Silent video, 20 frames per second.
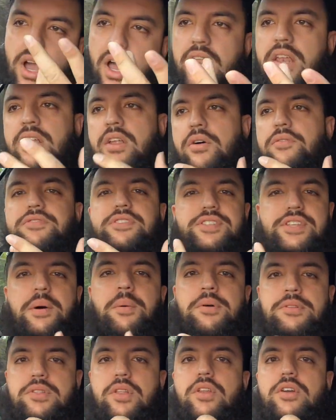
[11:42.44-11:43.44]
and obviously
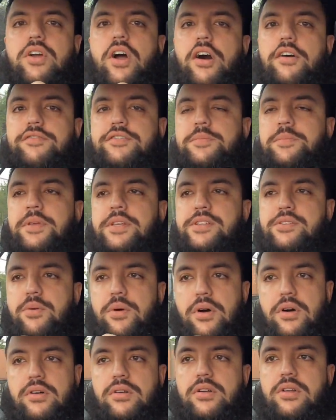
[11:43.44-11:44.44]
someone to look after me as
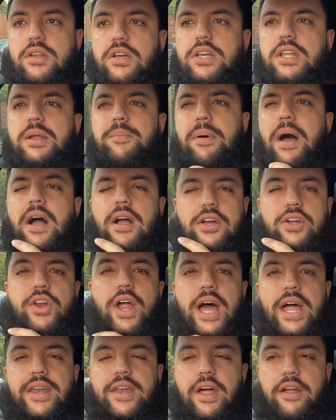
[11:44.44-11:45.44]
well, looking about
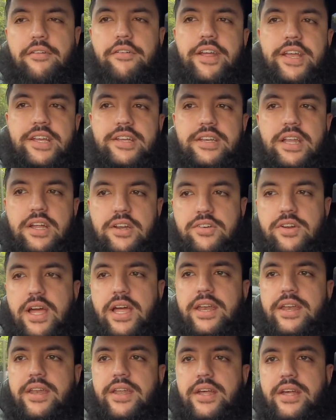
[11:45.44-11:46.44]
£1,000, I reckon,
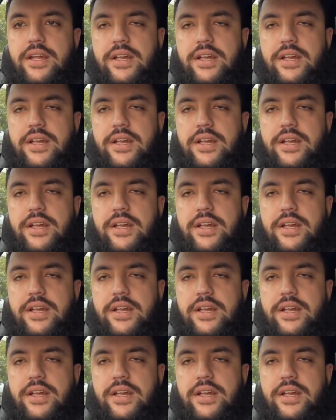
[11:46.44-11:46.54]
£1,000.